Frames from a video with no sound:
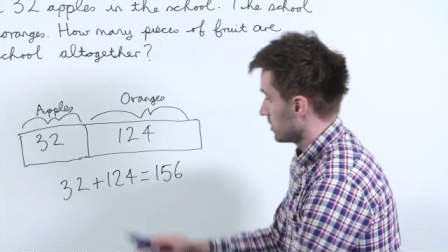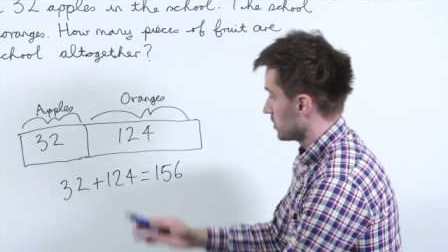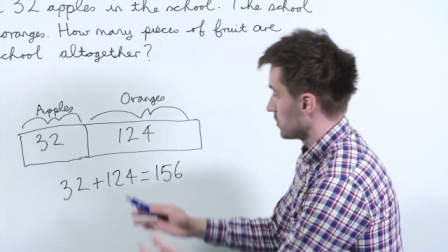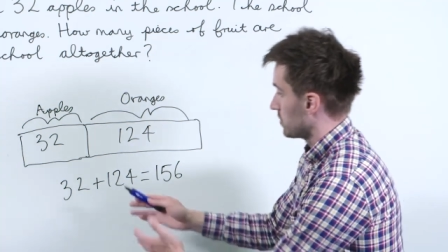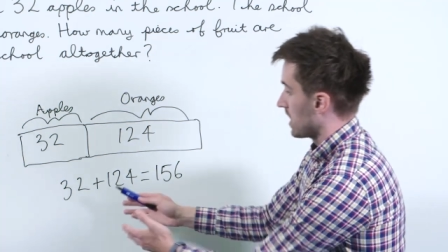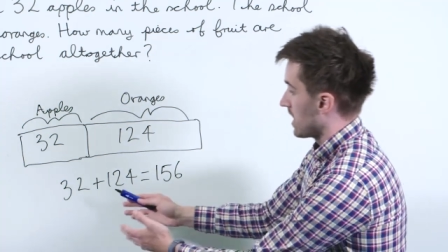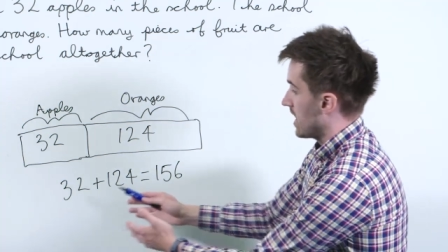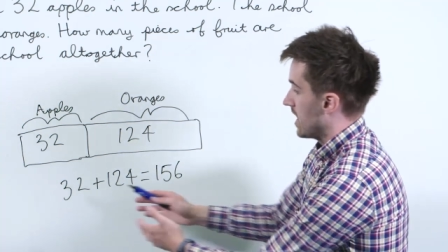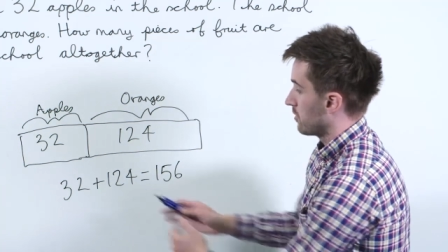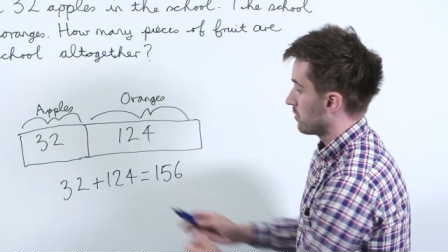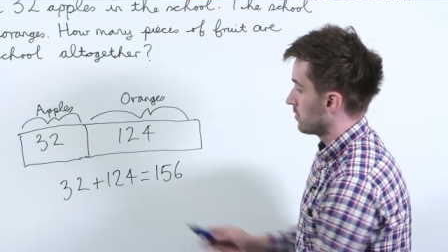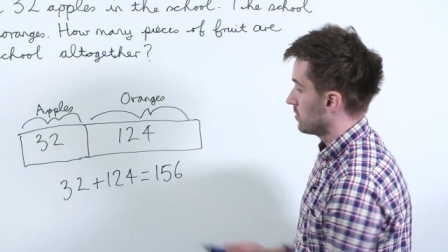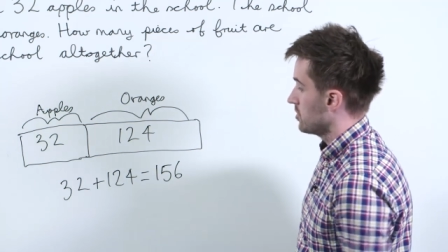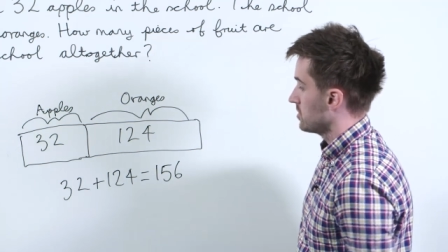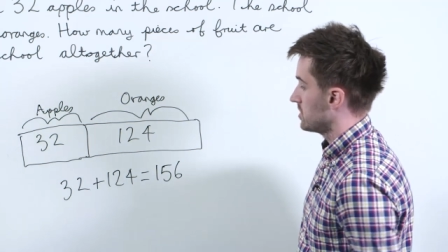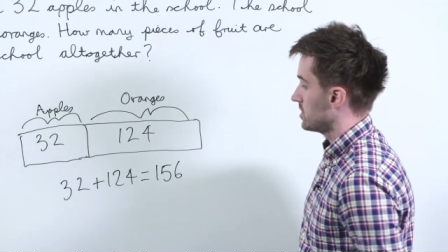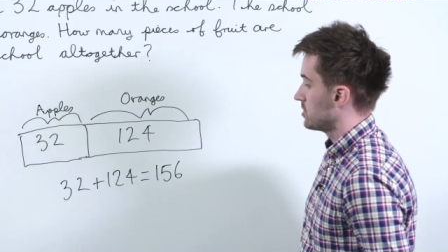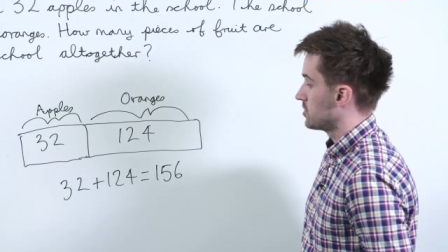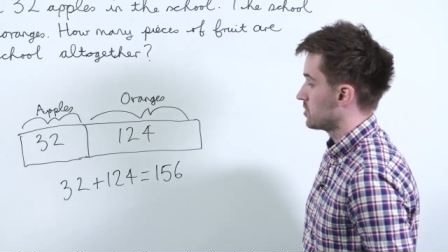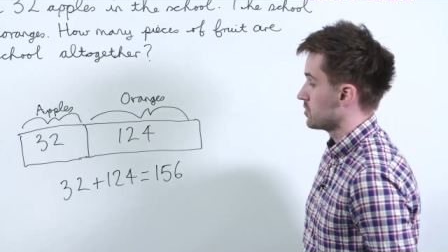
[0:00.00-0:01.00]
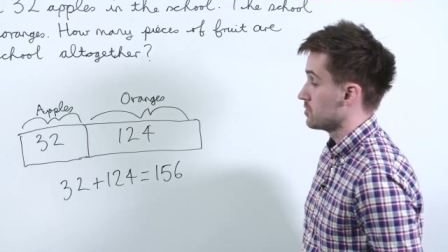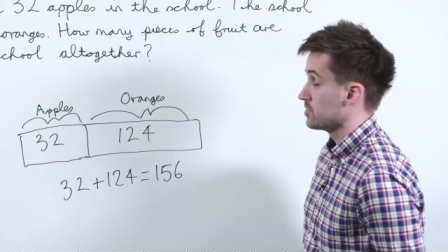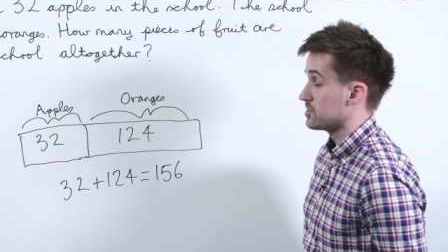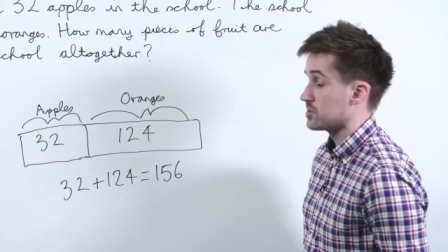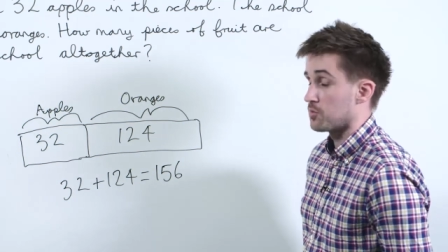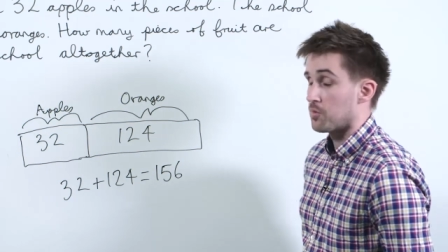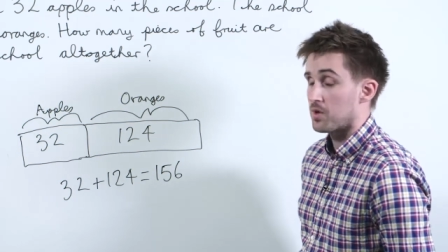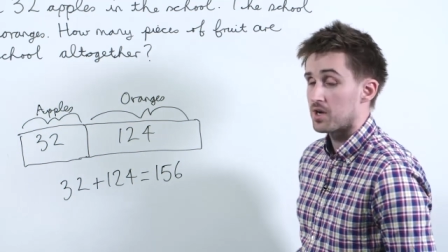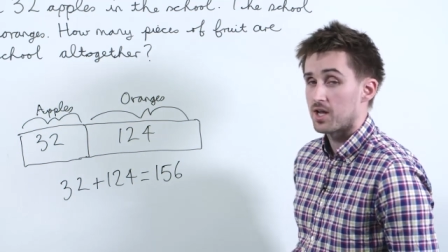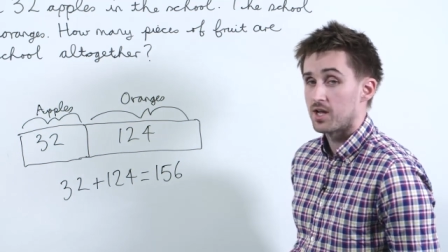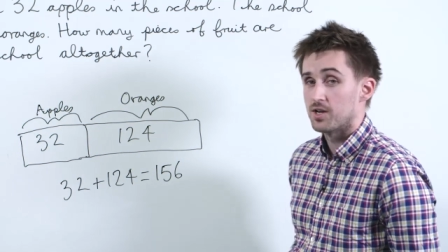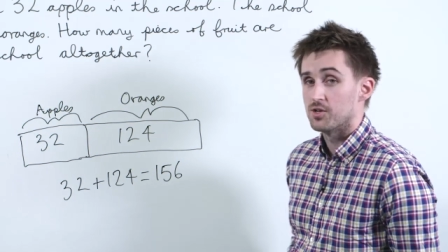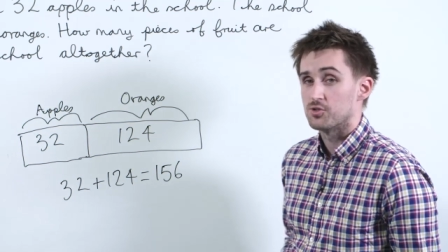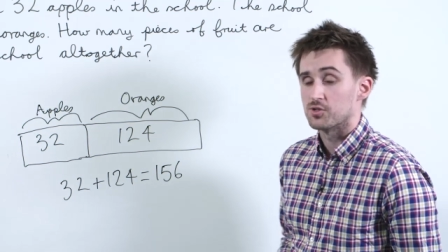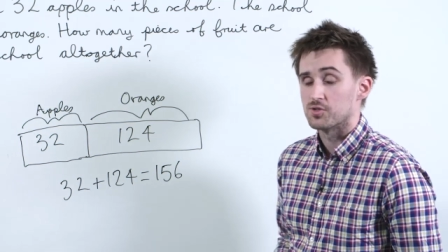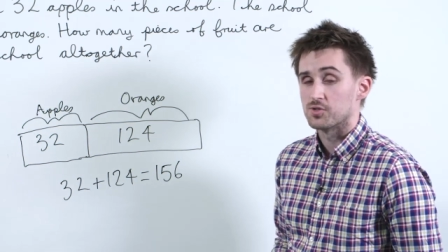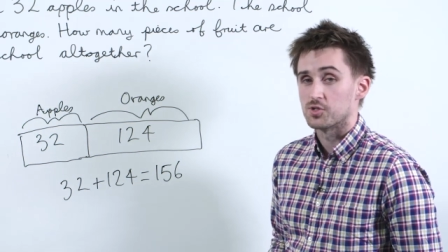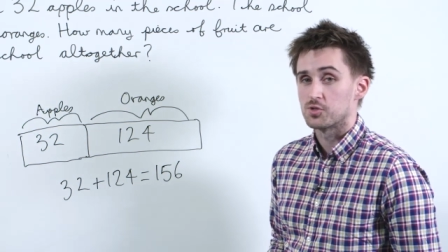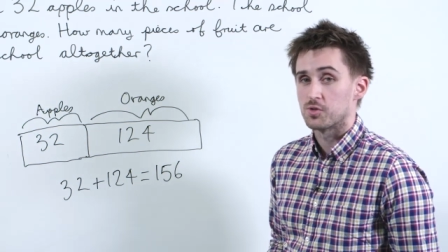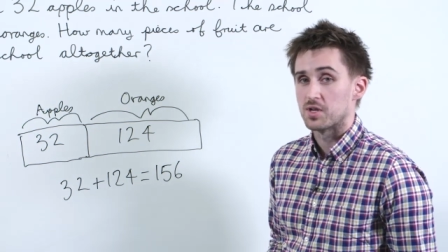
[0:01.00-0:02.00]
So we add 32 to
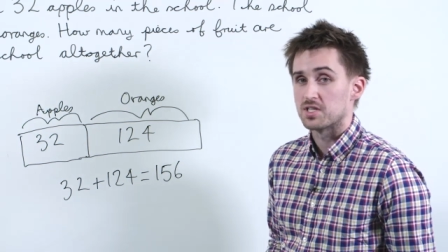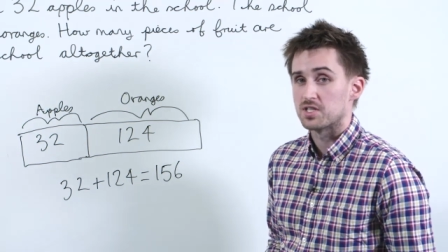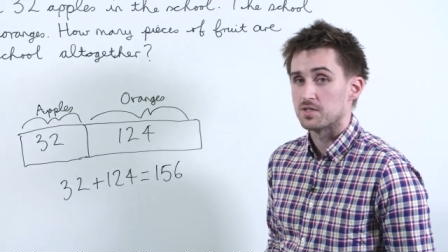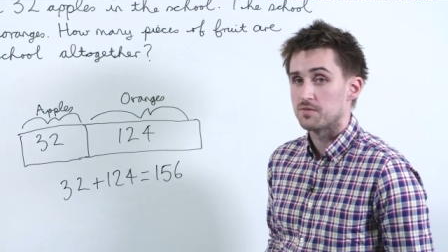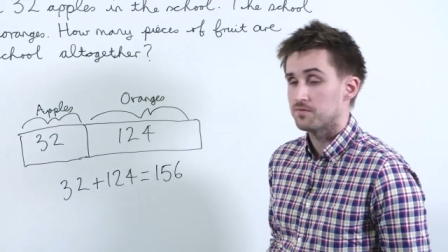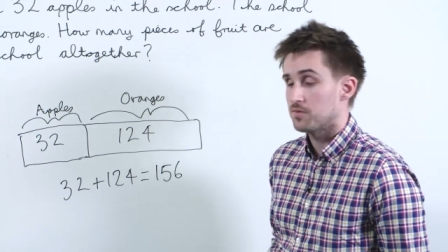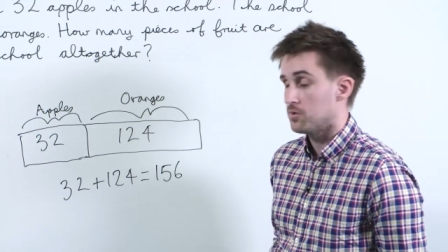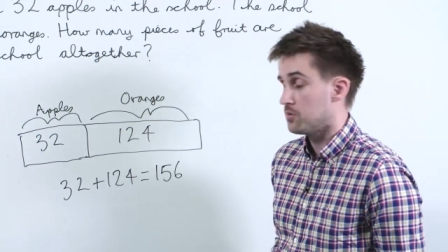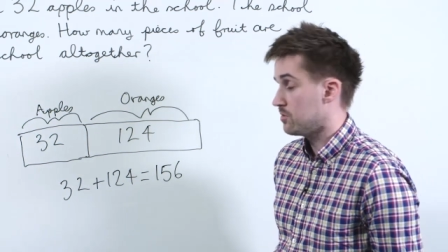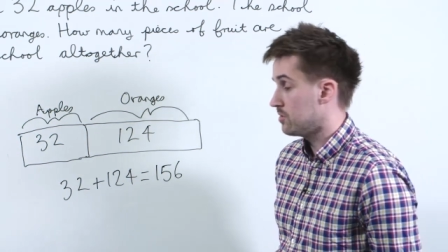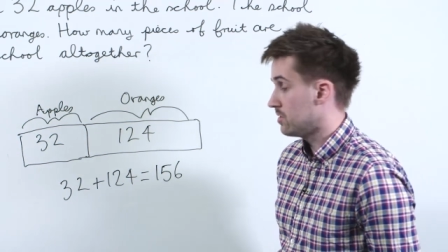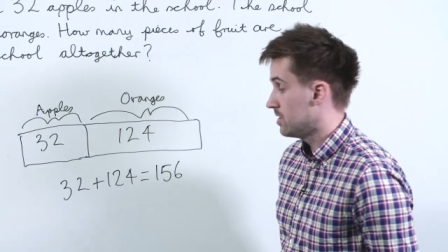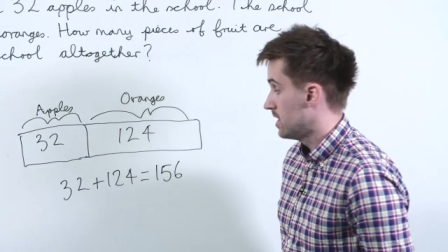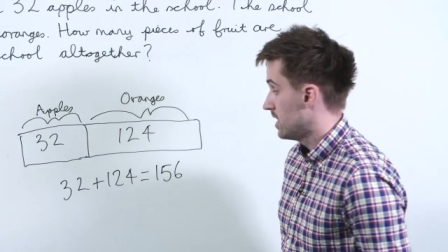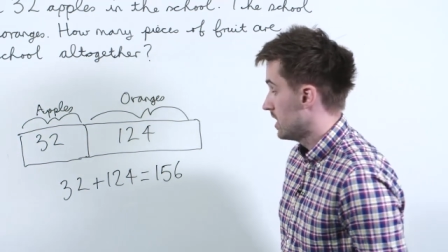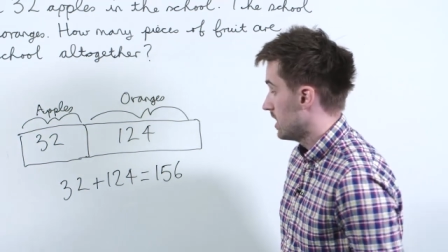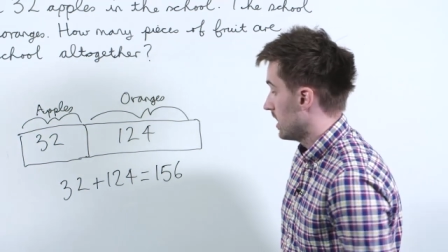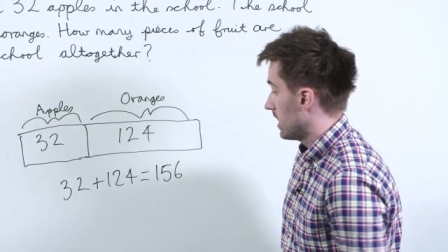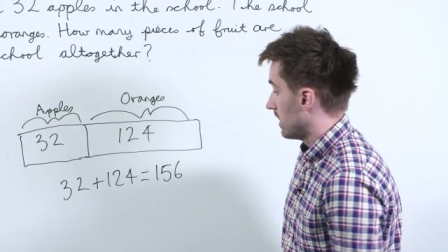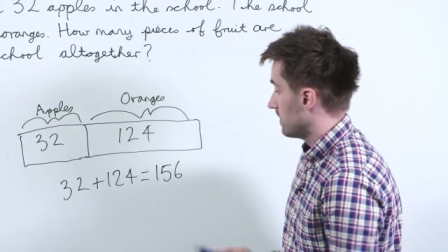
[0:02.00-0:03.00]
124,